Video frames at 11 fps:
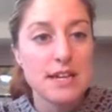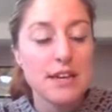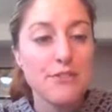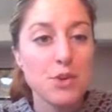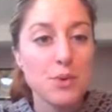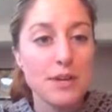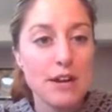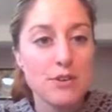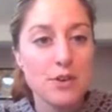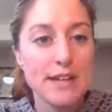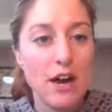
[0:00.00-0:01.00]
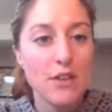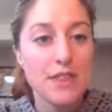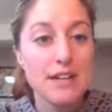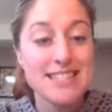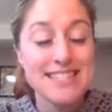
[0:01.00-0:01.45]
if you narrow
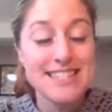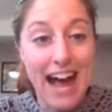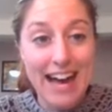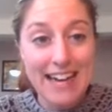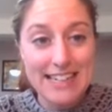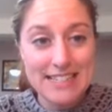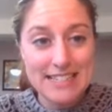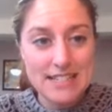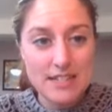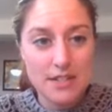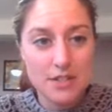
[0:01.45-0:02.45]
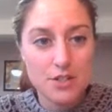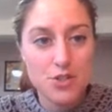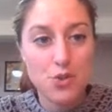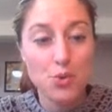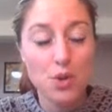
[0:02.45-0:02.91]
down the size
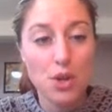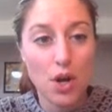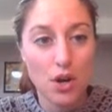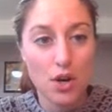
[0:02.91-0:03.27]
to